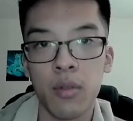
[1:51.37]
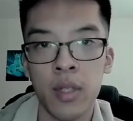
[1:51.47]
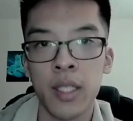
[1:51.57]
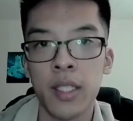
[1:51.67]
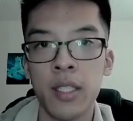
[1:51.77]

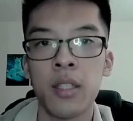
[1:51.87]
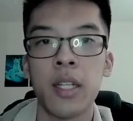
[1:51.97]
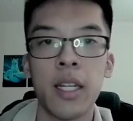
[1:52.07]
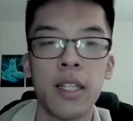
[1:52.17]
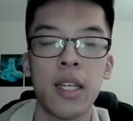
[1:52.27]
Grenadier,
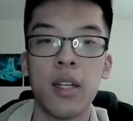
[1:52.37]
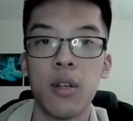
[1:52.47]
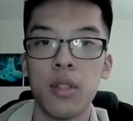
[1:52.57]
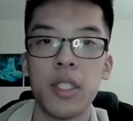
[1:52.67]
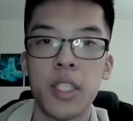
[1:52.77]
getting that
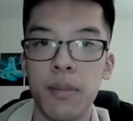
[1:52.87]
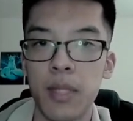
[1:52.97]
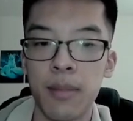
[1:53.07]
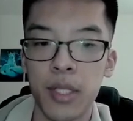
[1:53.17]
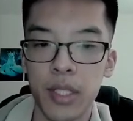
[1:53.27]
early chip
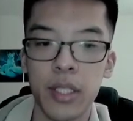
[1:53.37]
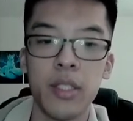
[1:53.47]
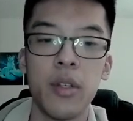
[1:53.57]
damage in.